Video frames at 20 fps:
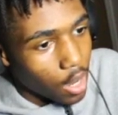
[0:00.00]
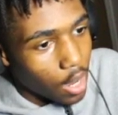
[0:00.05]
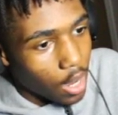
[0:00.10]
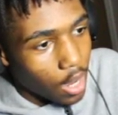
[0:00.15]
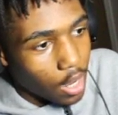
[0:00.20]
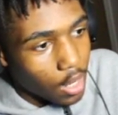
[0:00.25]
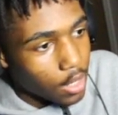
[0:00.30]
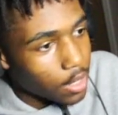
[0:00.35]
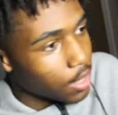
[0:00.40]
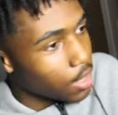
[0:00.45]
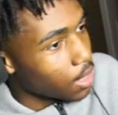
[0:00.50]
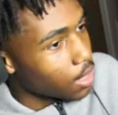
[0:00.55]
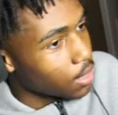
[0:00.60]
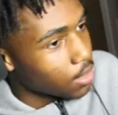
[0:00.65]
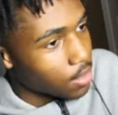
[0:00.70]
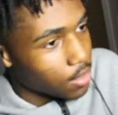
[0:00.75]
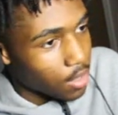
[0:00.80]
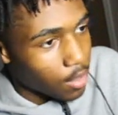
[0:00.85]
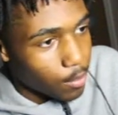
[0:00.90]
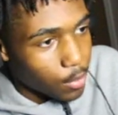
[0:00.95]
I
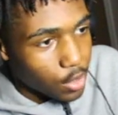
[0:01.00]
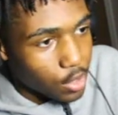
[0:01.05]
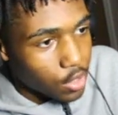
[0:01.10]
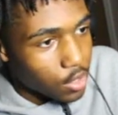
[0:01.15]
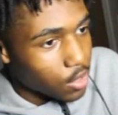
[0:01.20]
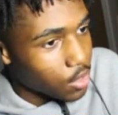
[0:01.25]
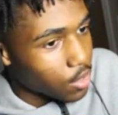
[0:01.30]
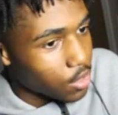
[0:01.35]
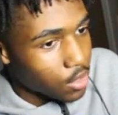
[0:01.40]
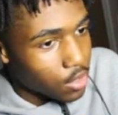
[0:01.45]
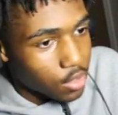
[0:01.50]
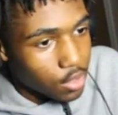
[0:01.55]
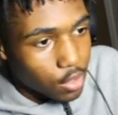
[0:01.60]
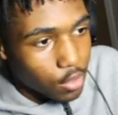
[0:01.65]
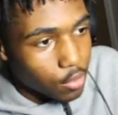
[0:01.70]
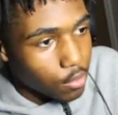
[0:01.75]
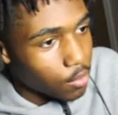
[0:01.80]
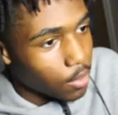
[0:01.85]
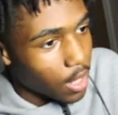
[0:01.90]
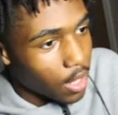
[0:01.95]
guess I'ma just see
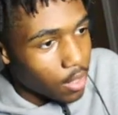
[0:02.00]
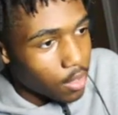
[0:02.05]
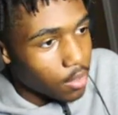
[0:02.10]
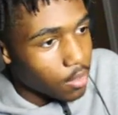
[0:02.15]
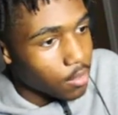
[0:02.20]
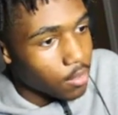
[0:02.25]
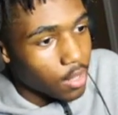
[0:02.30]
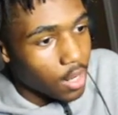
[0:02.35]
you later.